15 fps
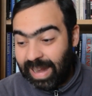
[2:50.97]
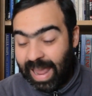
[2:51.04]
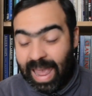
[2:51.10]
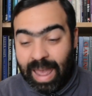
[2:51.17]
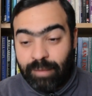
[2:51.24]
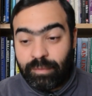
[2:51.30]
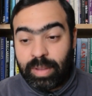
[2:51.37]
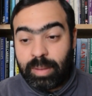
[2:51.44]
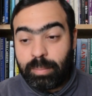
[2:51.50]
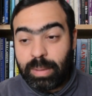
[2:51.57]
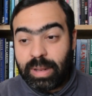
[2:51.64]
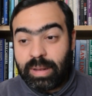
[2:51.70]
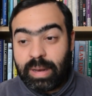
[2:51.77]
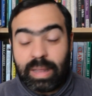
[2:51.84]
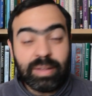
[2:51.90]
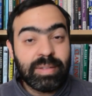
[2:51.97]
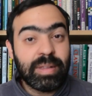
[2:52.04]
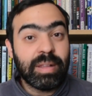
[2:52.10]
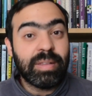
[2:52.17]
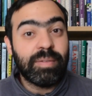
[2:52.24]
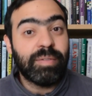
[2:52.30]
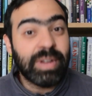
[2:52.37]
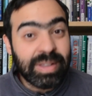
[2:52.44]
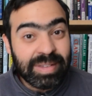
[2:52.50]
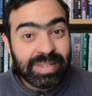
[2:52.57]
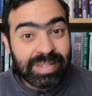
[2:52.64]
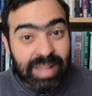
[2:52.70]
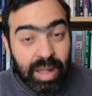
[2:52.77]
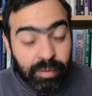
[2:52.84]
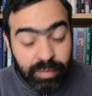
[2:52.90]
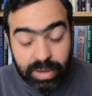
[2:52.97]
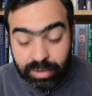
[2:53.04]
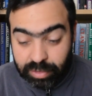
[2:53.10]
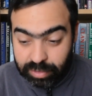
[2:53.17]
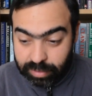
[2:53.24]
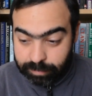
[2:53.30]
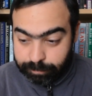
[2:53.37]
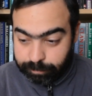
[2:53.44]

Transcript: having been extensively salvaged,